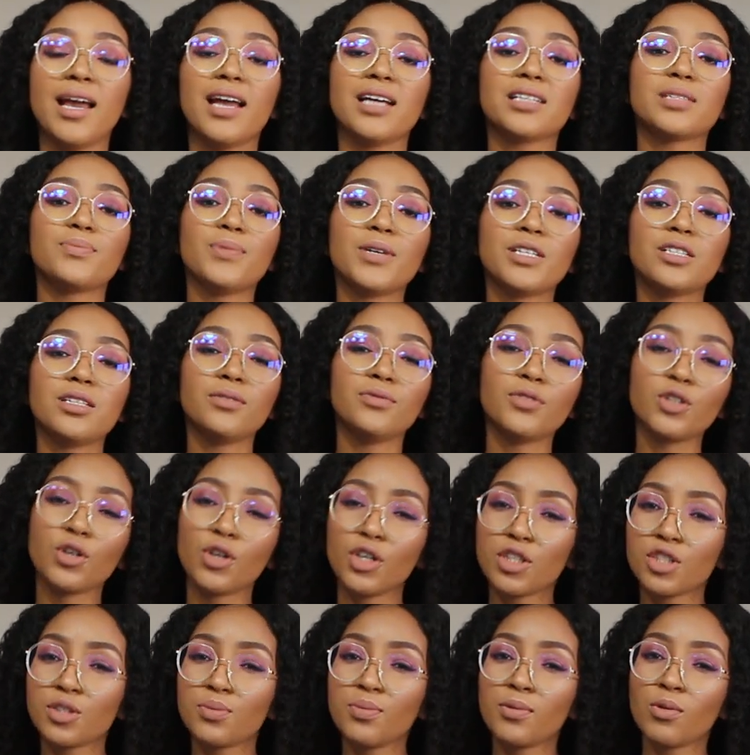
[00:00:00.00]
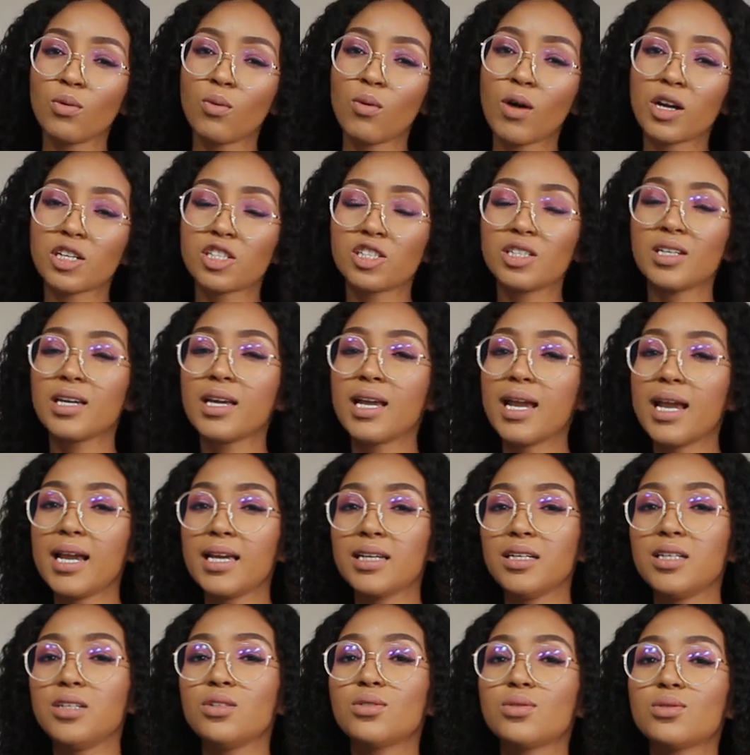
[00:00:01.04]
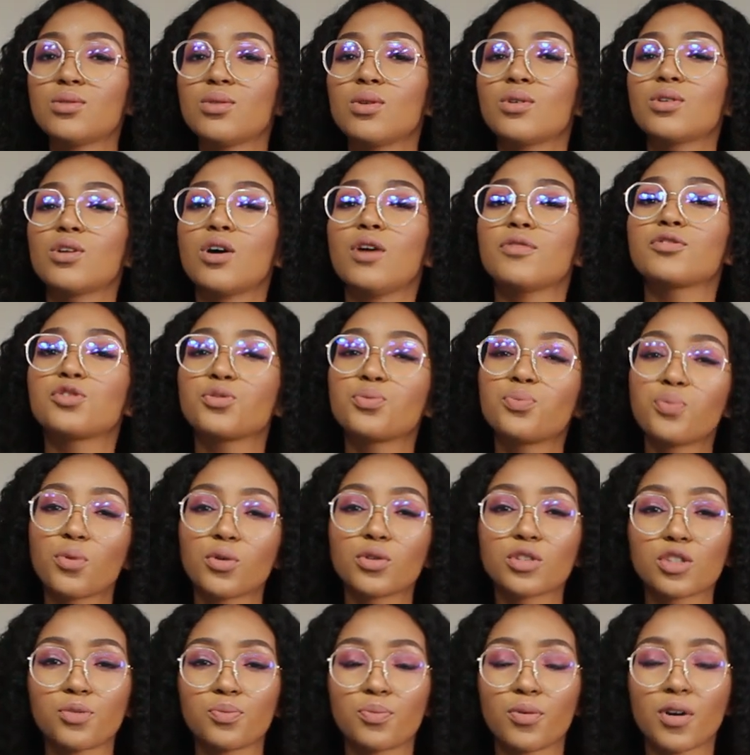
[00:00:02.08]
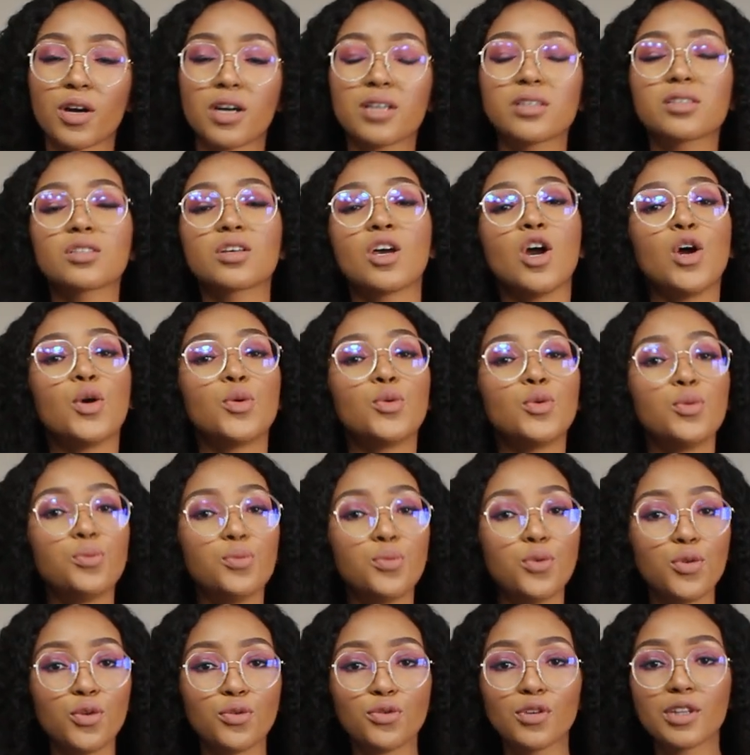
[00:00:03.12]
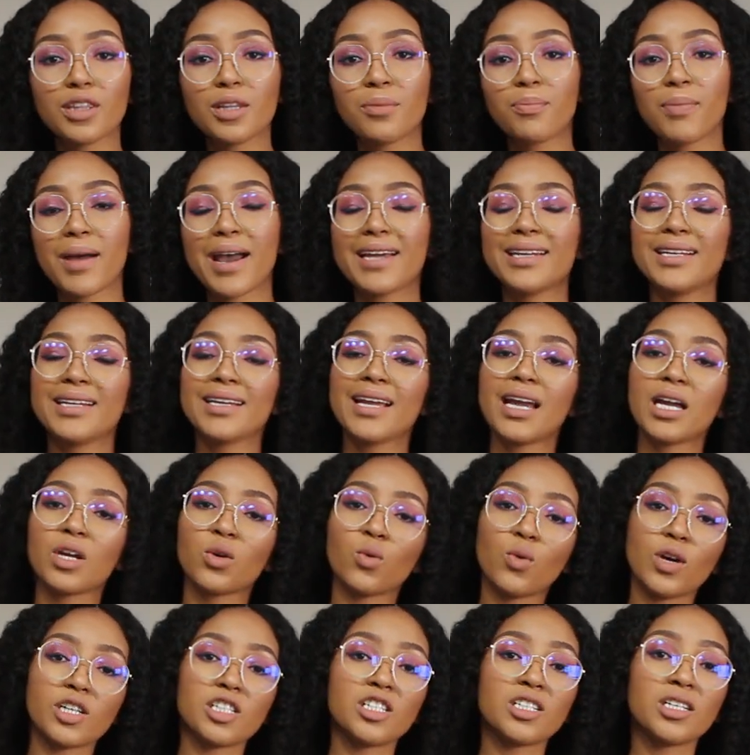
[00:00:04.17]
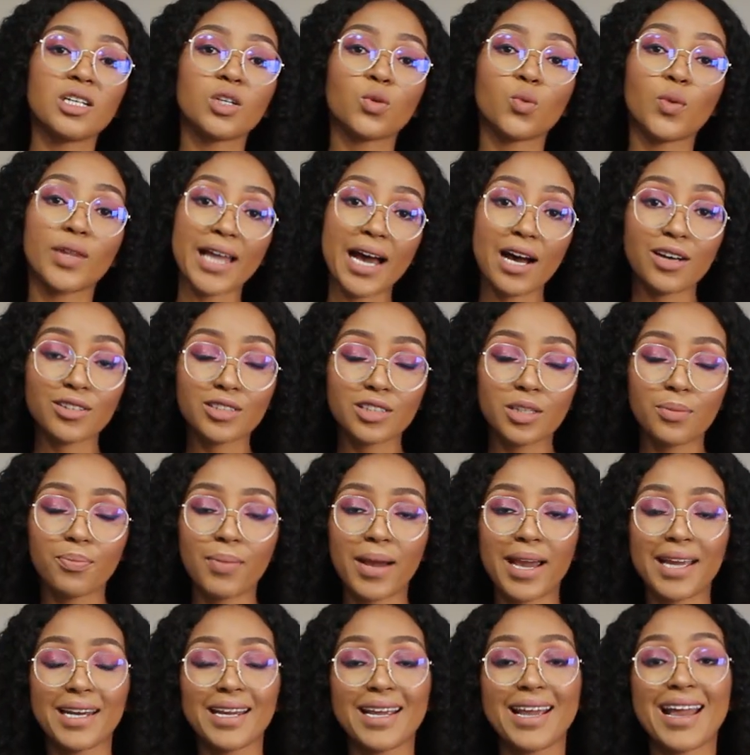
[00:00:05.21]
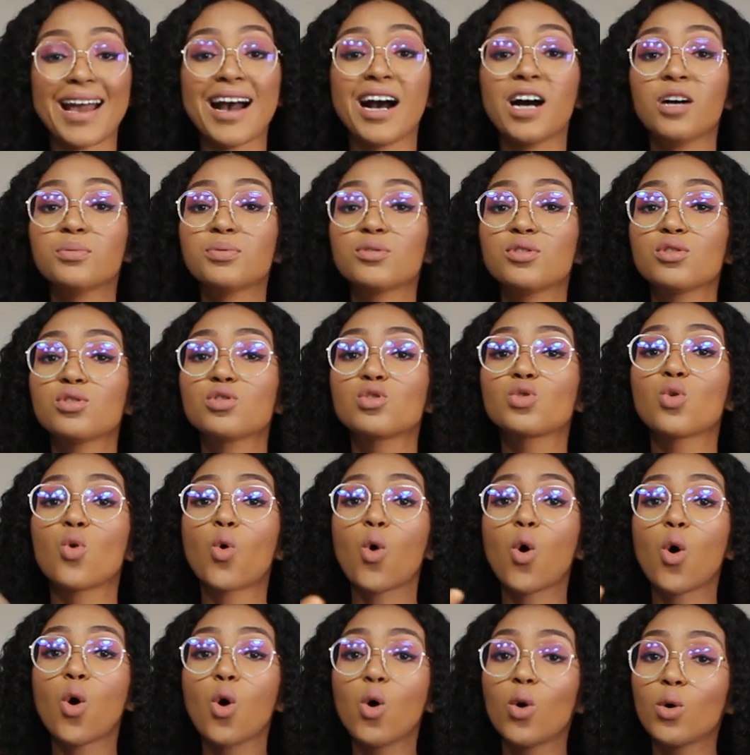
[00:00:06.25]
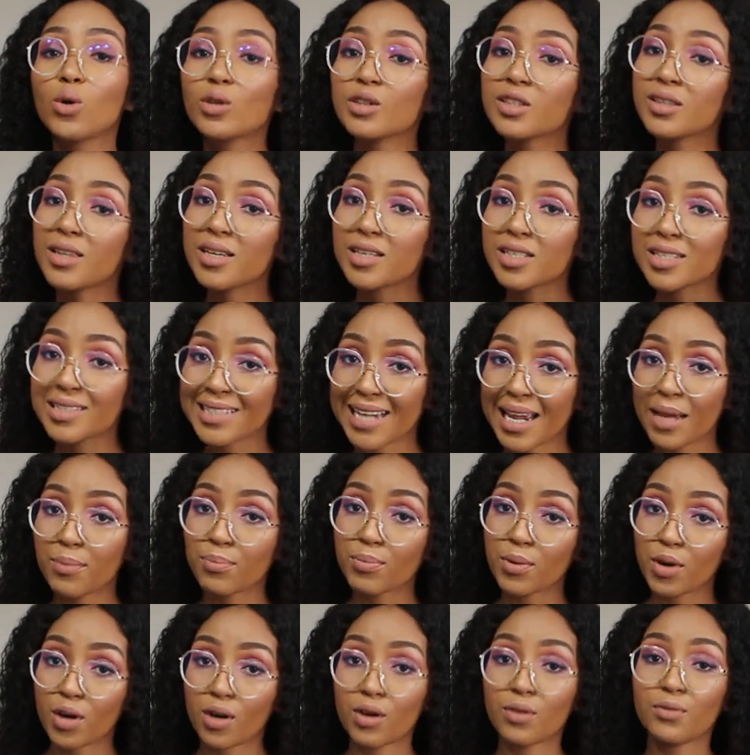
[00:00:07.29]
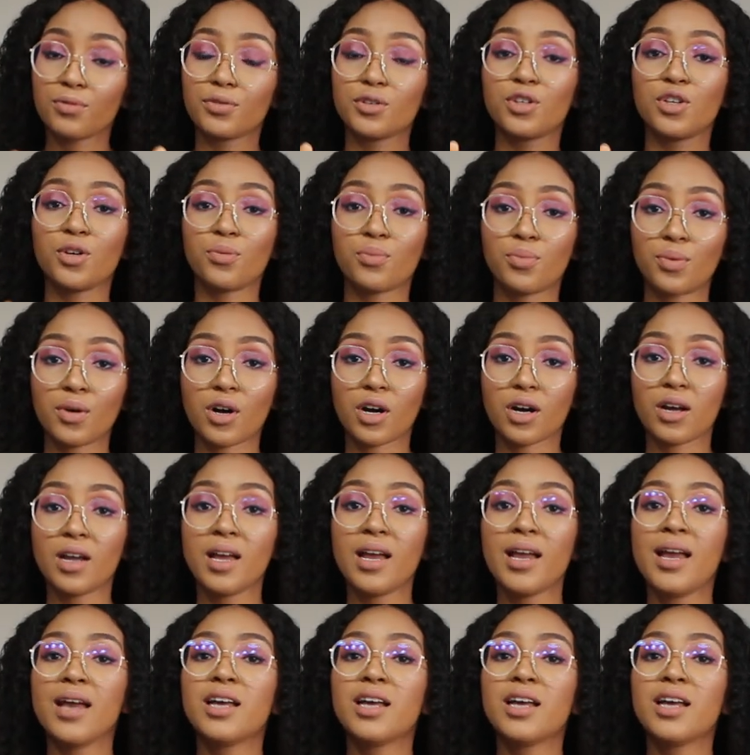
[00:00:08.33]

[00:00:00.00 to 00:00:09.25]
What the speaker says: Especially if you're going to be washing any sort of sports bras, removing the padding and washing it without the padding helps you to hold the shape of your bra.